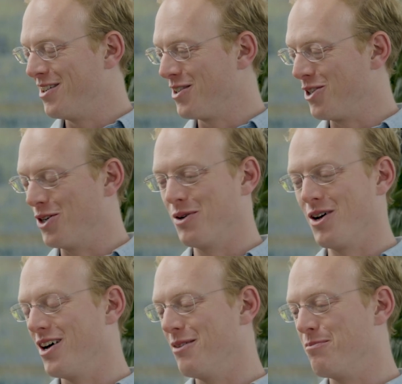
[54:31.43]

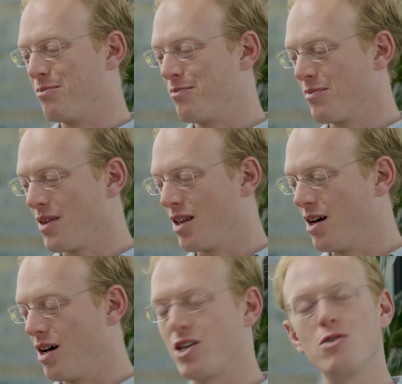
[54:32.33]

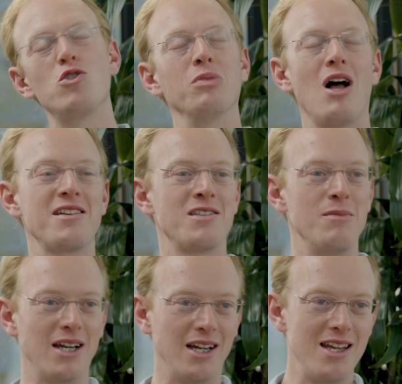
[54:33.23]
a huge
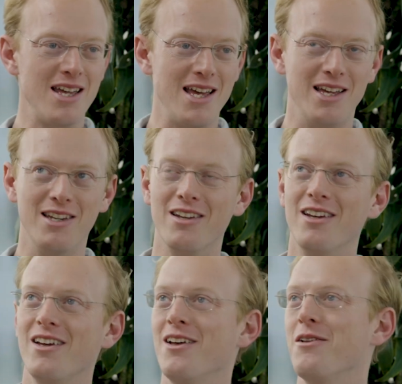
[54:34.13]
blossoming in
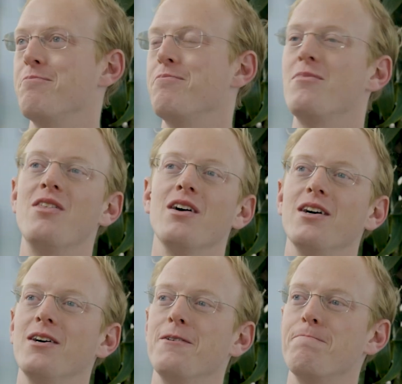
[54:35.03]

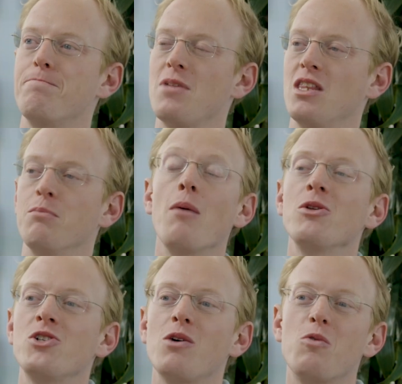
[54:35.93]
the
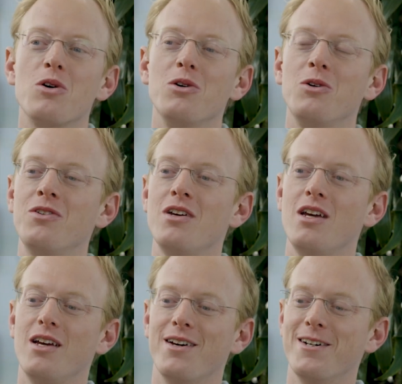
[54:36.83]
publishing world.
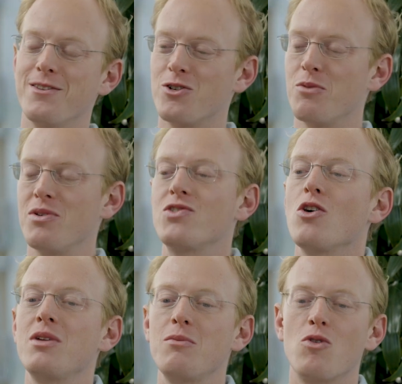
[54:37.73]
There should be
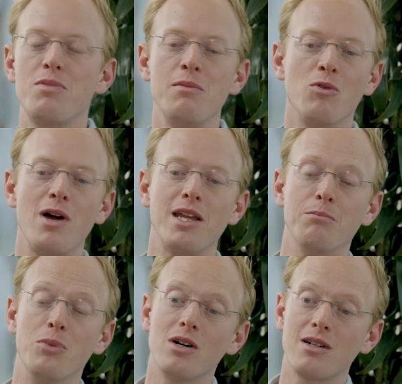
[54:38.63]
so many more people writing
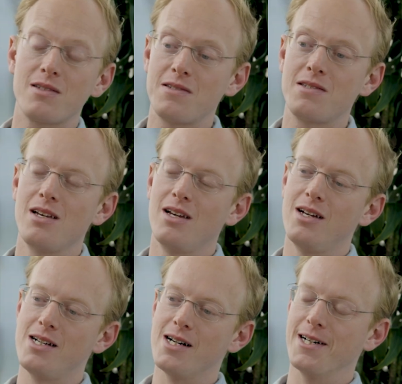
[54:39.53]
books,
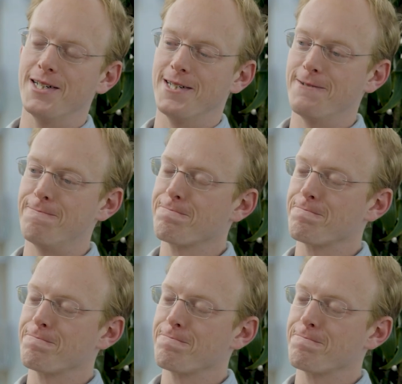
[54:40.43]
writing